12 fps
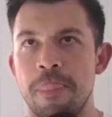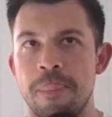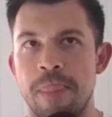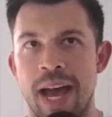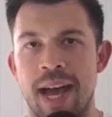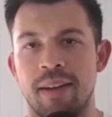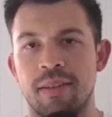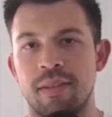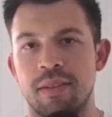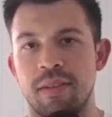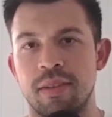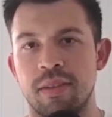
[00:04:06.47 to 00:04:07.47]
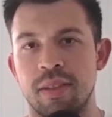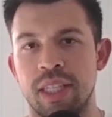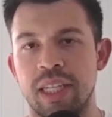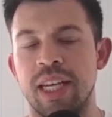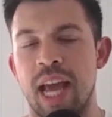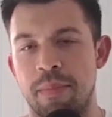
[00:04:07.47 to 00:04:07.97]
That
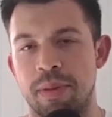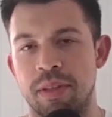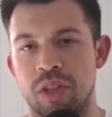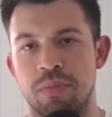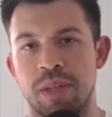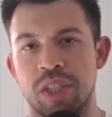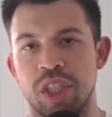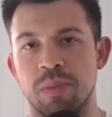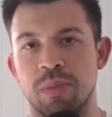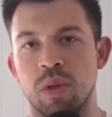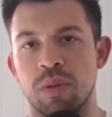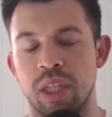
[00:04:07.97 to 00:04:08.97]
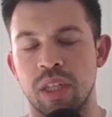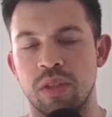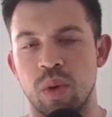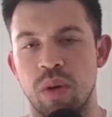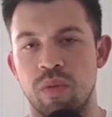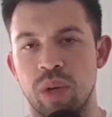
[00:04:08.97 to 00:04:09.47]
didn't happen so much anymore in the
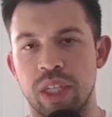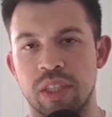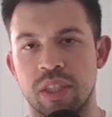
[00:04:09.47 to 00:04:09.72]
12 weeks.